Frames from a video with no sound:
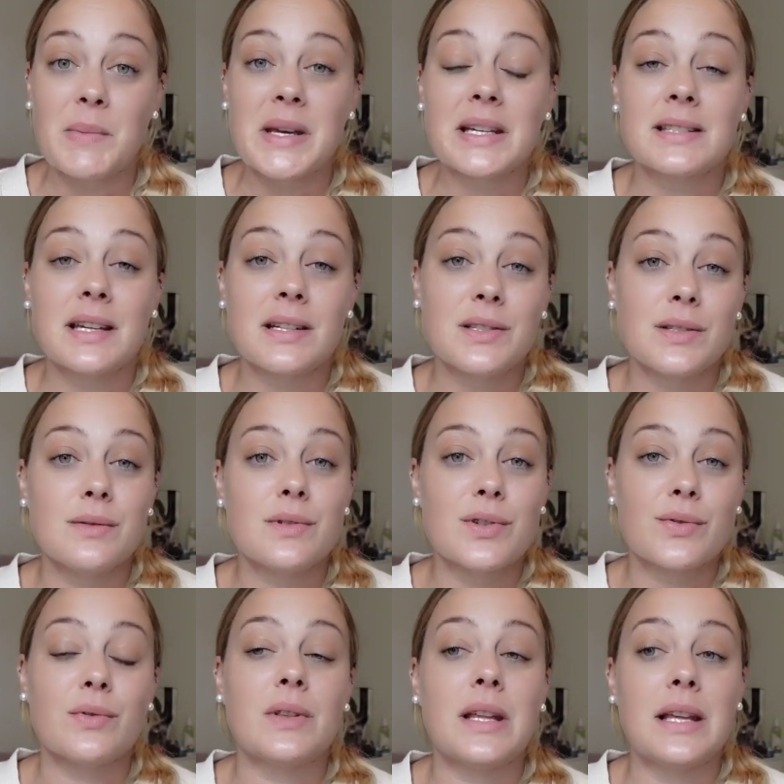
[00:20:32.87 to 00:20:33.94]
because I do
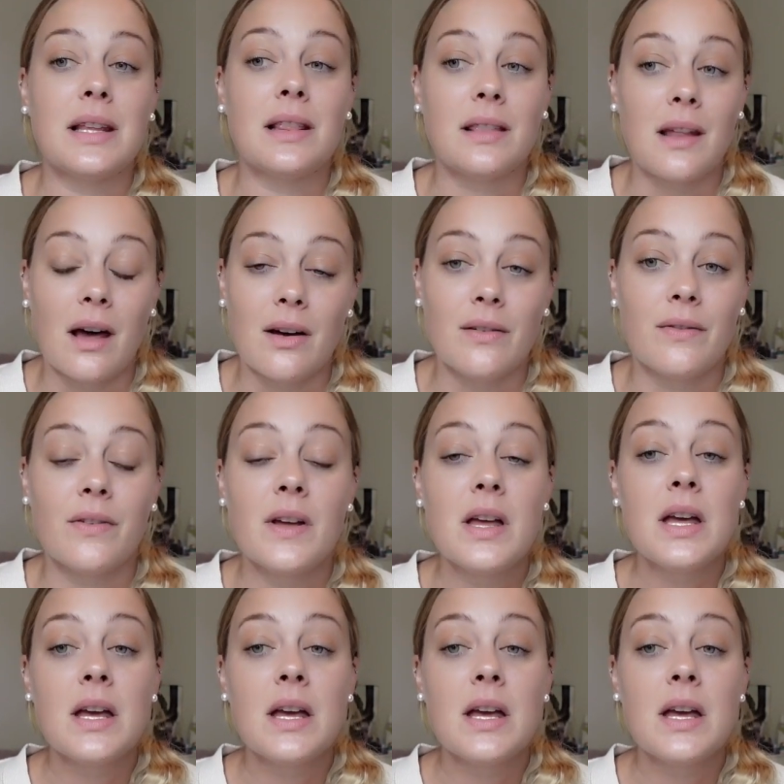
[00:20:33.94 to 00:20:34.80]
truly love